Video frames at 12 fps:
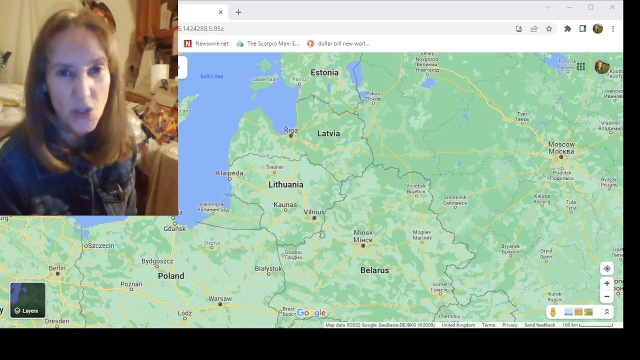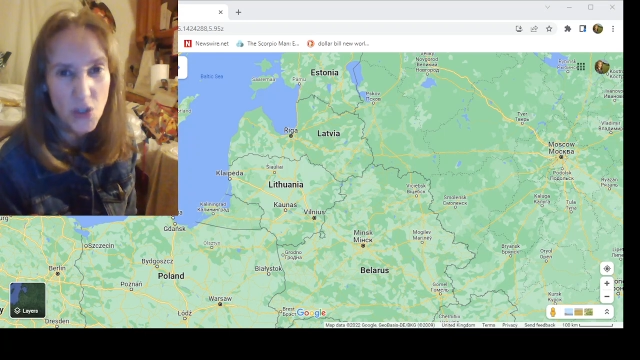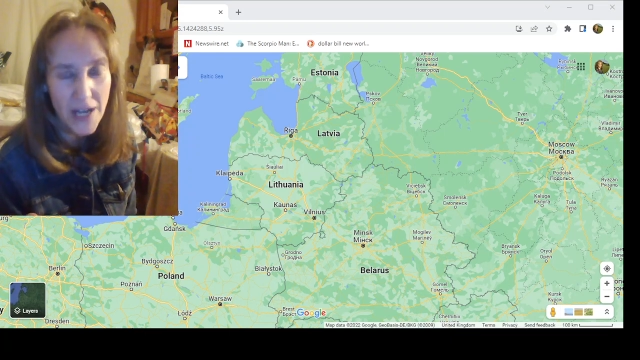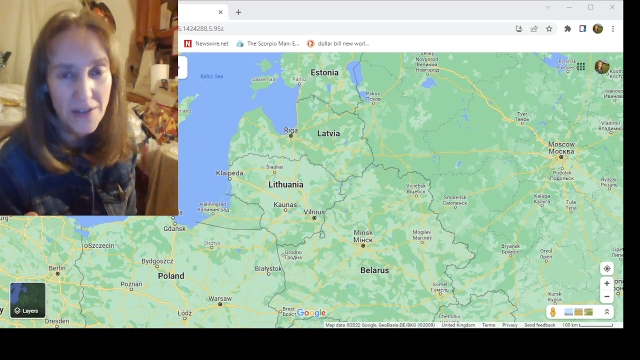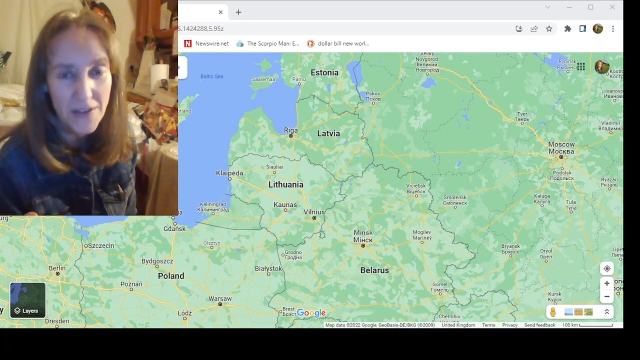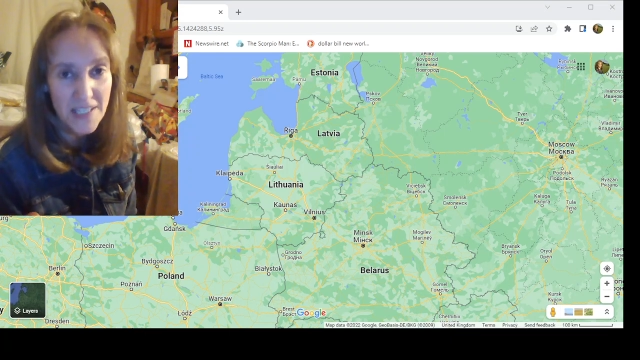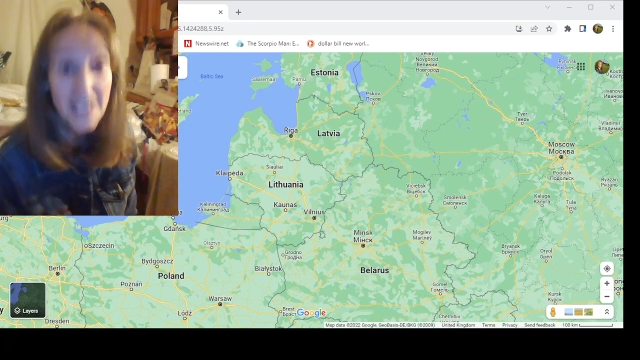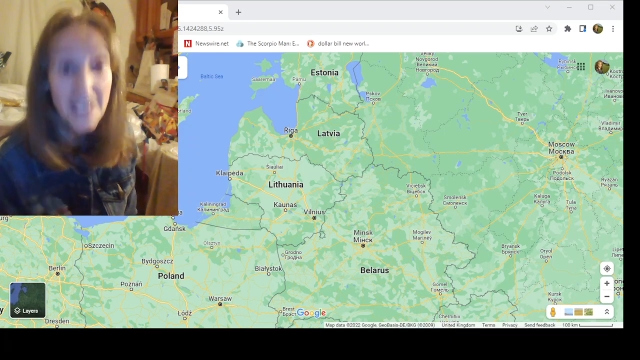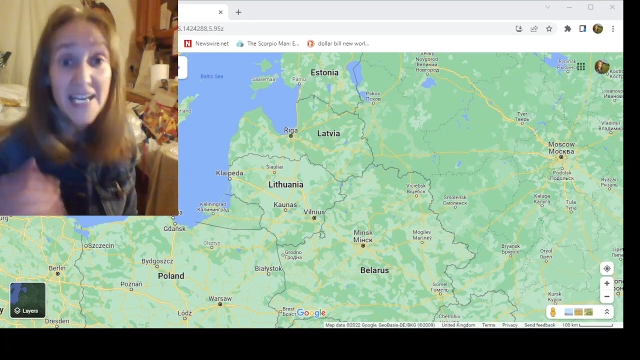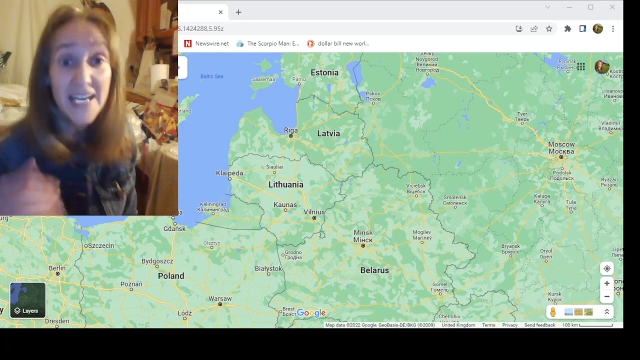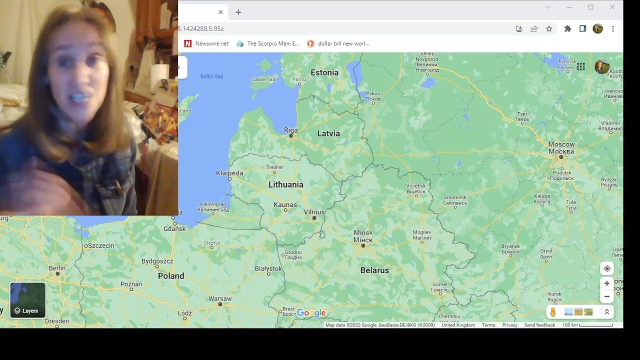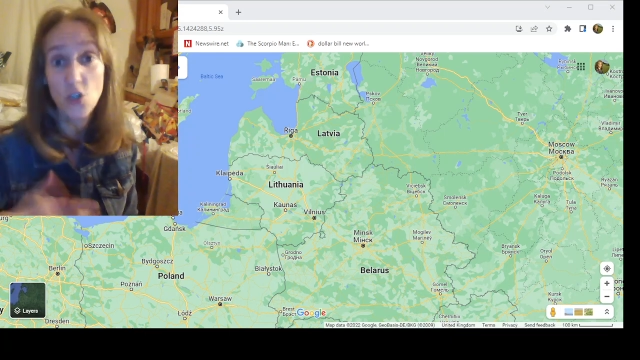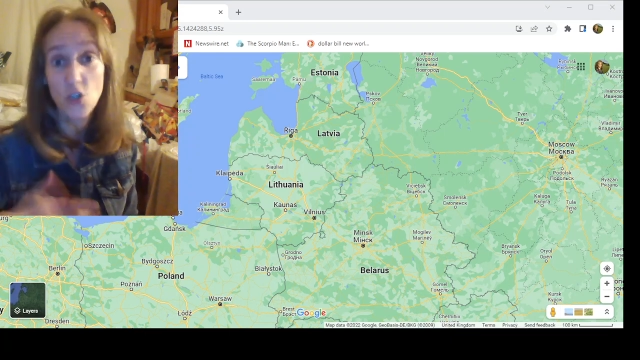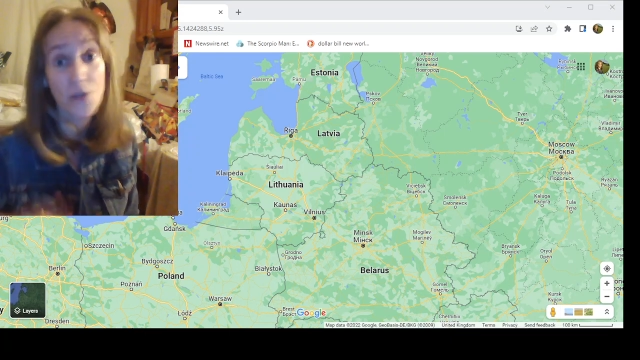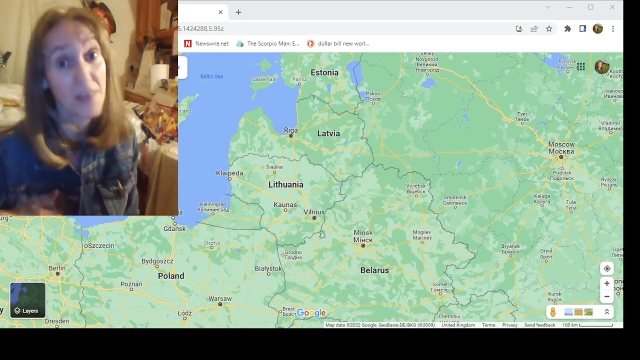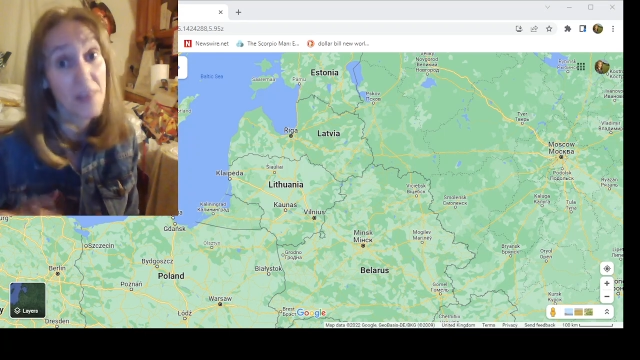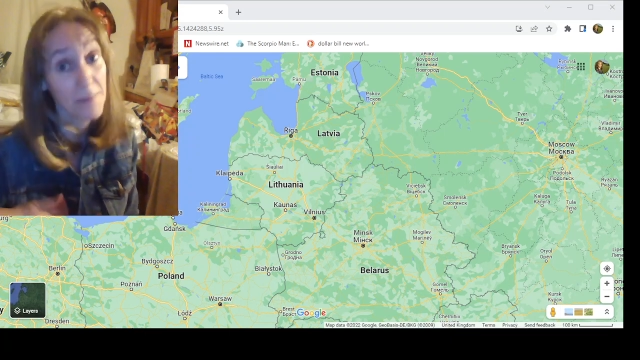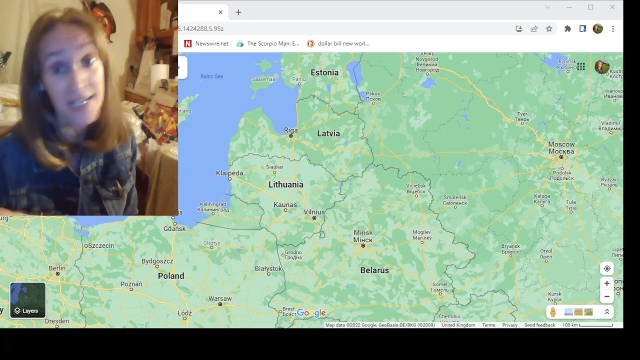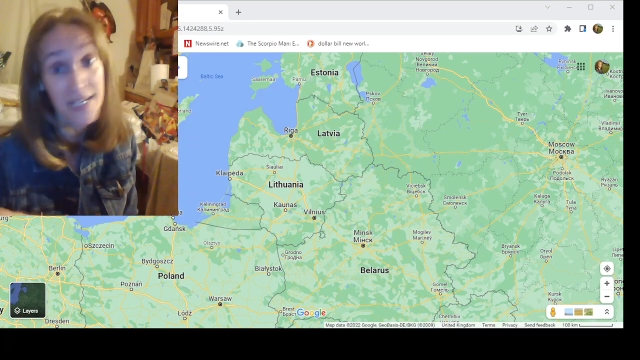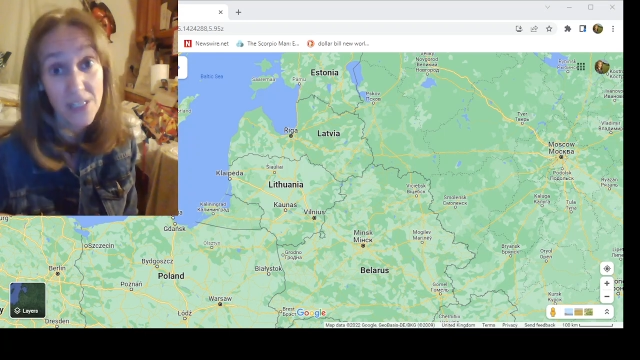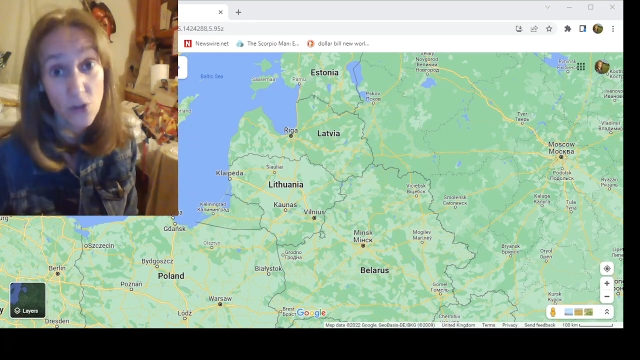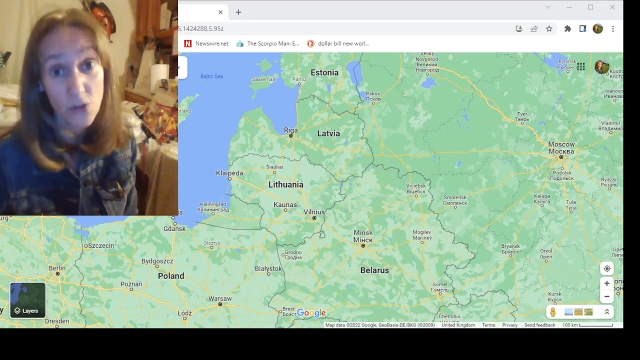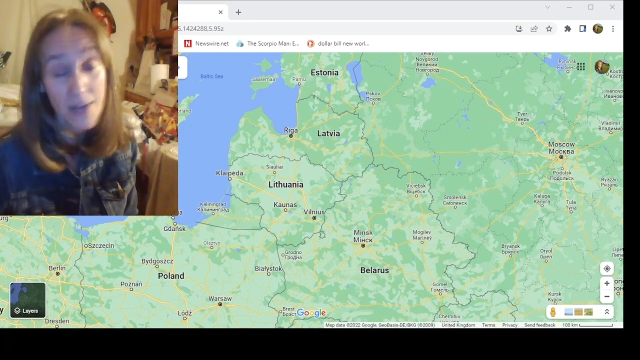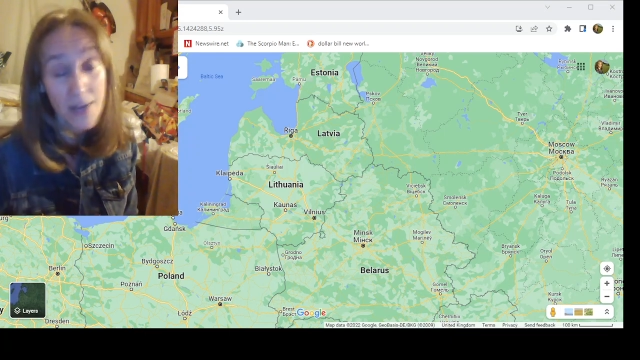currency. It's not the
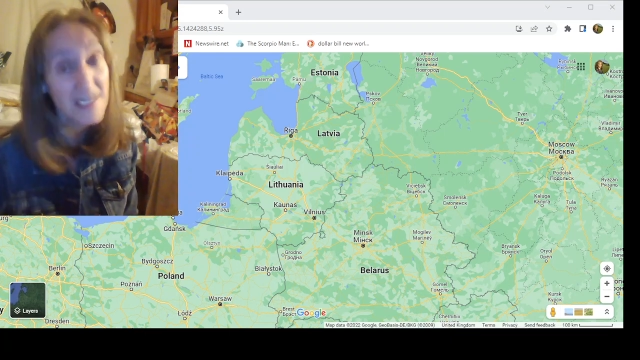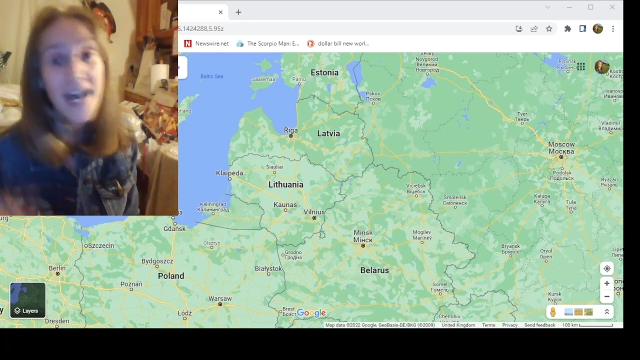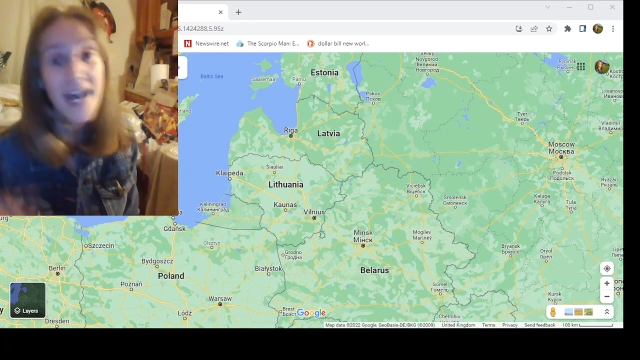immediate threat,